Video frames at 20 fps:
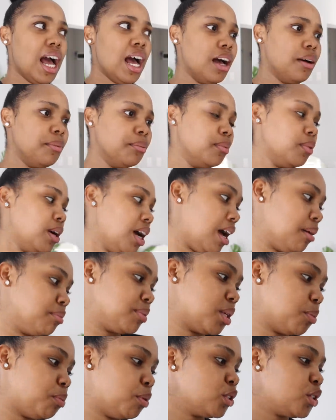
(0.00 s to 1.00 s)
um, I'm
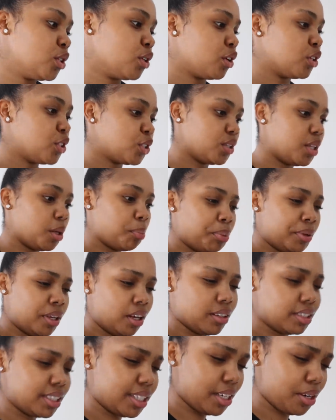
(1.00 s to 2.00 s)
supposed to go to the
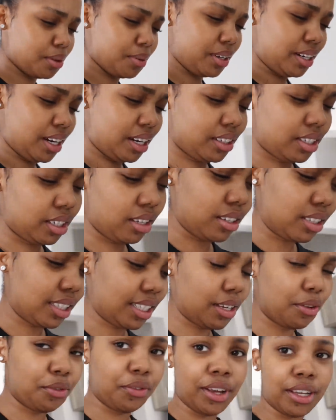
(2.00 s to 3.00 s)
Beyonce
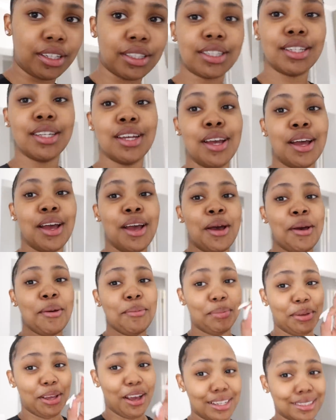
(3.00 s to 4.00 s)
Renaissance event.
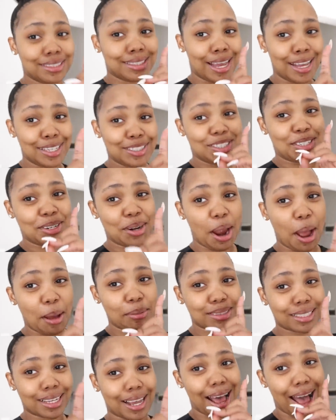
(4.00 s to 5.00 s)
Beyonce is
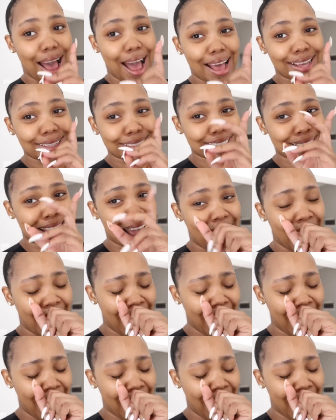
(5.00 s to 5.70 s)
dropped, guys!